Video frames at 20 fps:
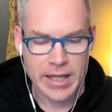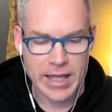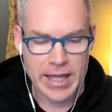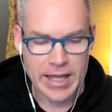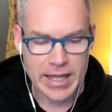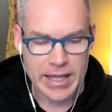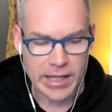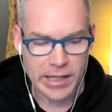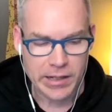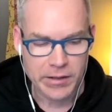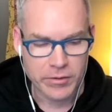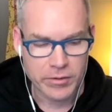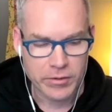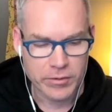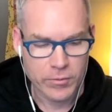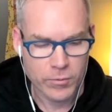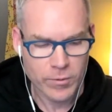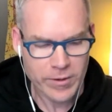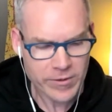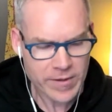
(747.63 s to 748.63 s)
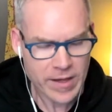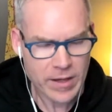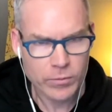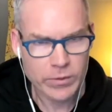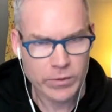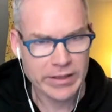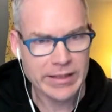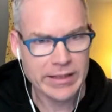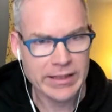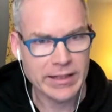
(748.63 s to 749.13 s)
and with that,
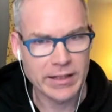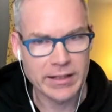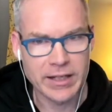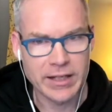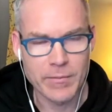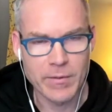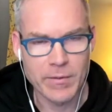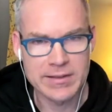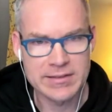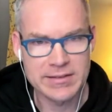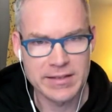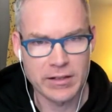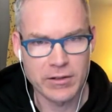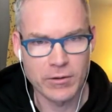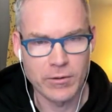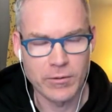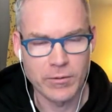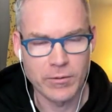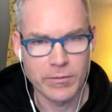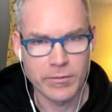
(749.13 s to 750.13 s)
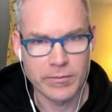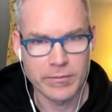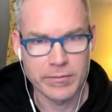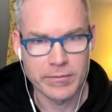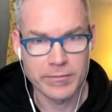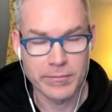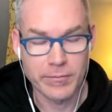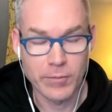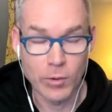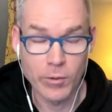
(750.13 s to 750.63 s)
really can come a subtle
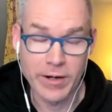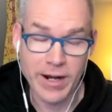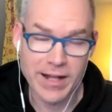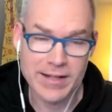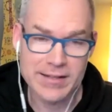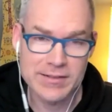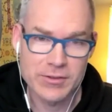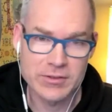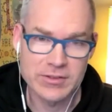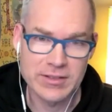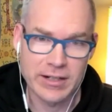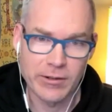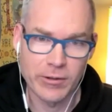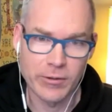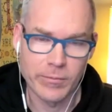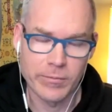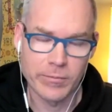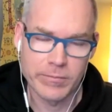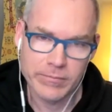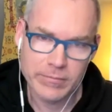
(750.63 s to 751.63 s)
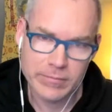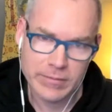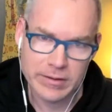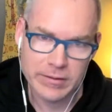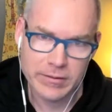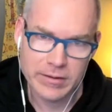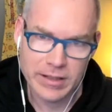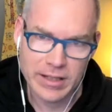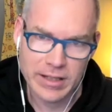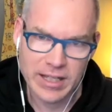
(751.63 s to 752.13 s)
or not so subtle
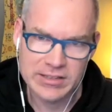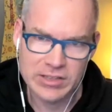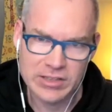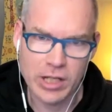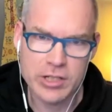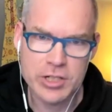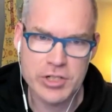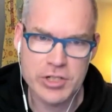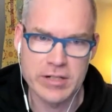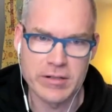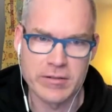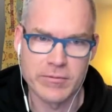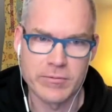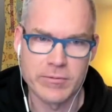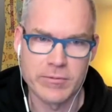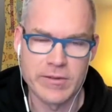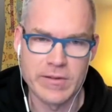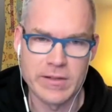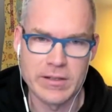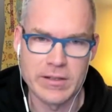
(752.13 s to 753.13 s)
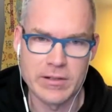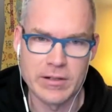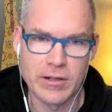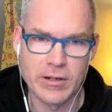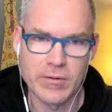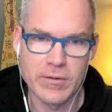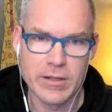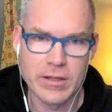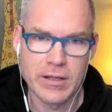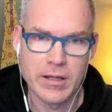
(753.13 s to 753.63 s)
exhaustion with it you
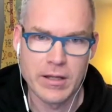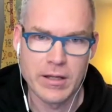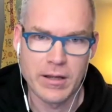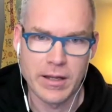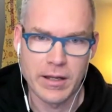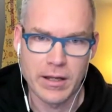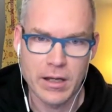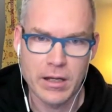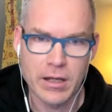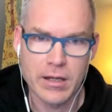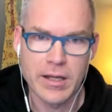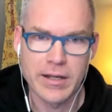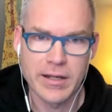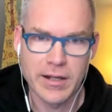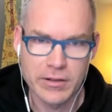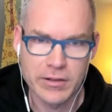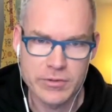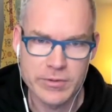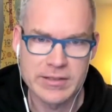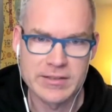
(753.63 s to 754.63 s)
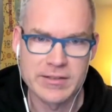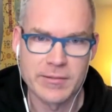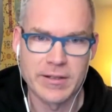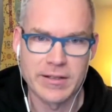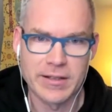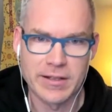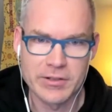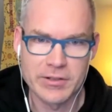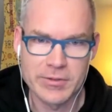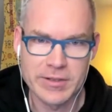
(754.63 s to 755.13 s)
know like, oh, i gotta tweak something
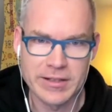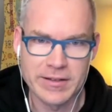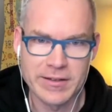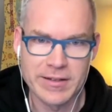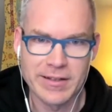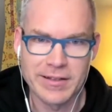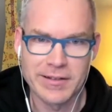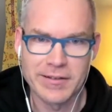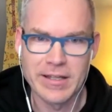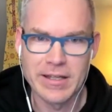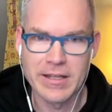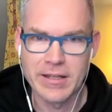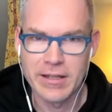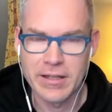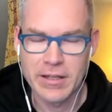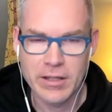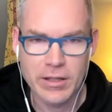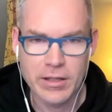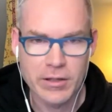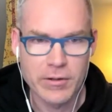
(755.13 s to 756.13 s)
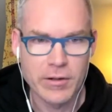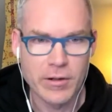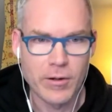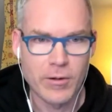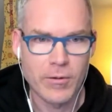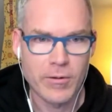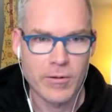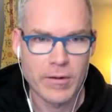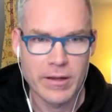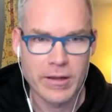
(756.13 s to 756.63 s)
i gotta tweak it like you
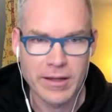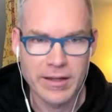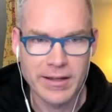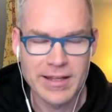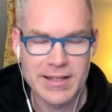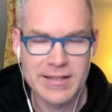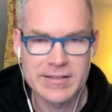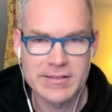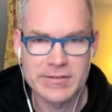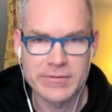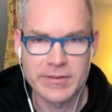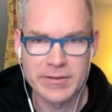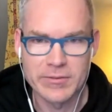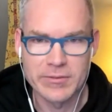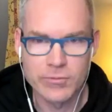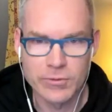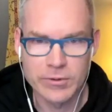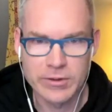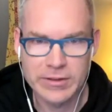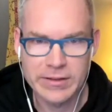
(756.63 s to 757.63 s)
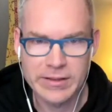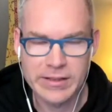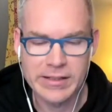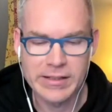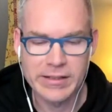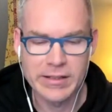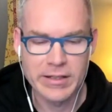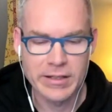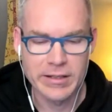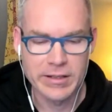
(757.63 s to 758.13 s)
know it, it's it's
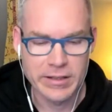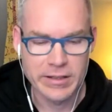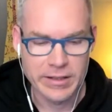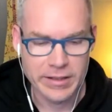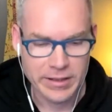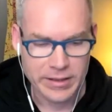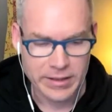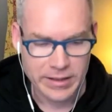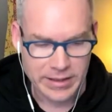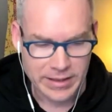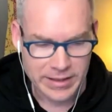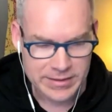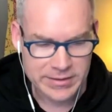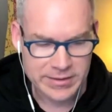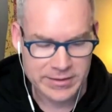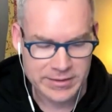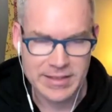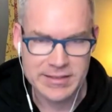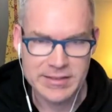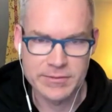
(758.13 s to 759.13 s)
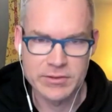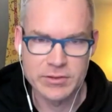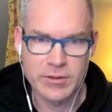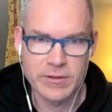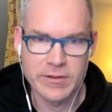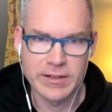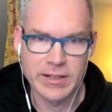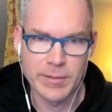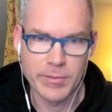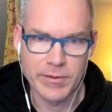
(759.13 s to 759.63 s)
really is a sense of
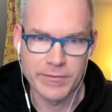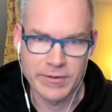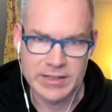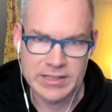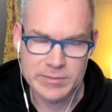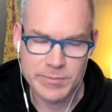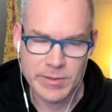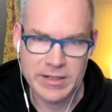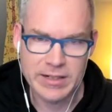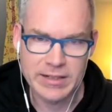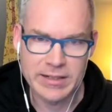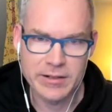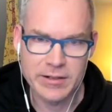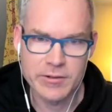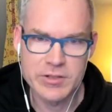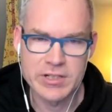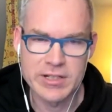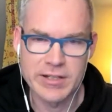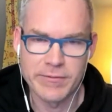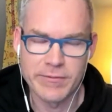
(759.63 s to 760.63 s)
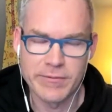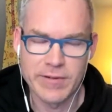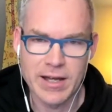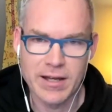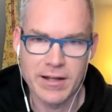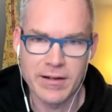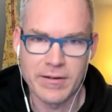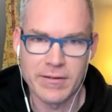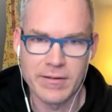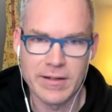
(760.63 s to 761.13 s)
stirring up of expending energy of
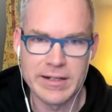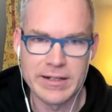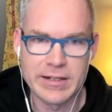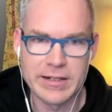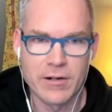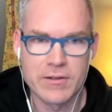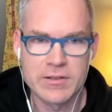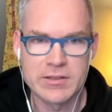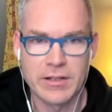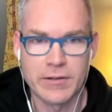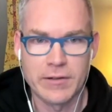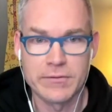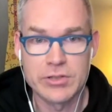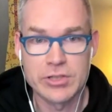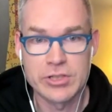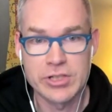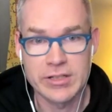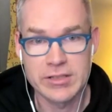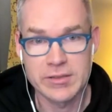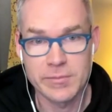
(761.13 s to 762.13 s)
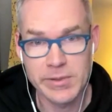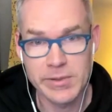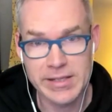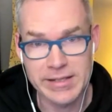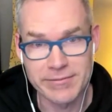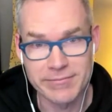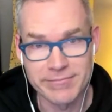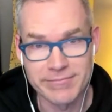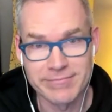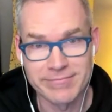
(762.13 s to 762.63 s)
not letting ourselves just be